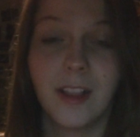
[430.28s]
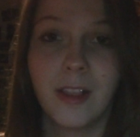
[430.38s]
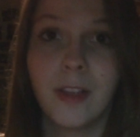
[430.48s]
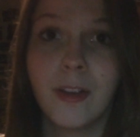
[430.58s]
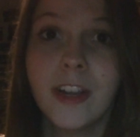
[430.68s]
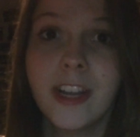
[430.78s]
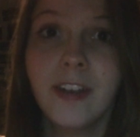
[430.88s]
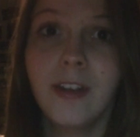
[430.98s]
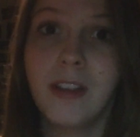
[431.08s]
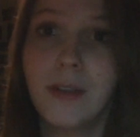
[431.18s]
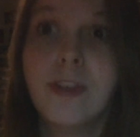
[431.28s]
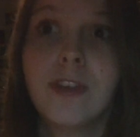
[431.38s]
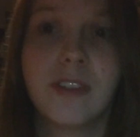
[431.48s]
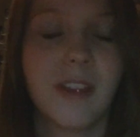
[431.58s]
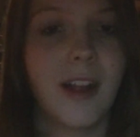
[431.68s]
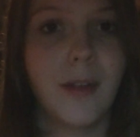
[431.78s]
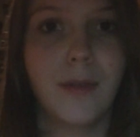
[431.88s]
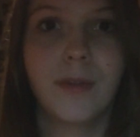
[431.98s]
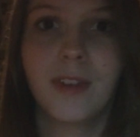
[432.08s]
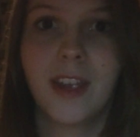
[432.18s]
Learning to love
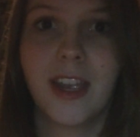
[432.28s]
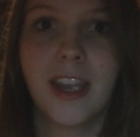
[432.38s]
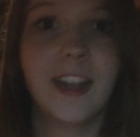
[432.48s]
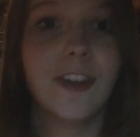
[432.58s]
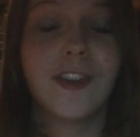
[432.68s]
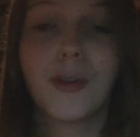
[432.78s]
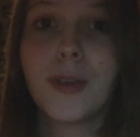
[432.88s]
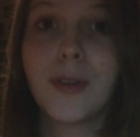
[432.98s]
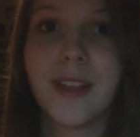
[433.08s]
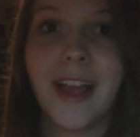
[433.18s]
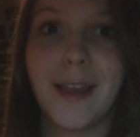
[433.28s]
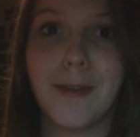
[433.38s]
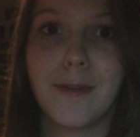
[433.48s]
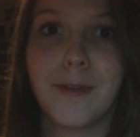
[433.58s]
yourself and enjoy your life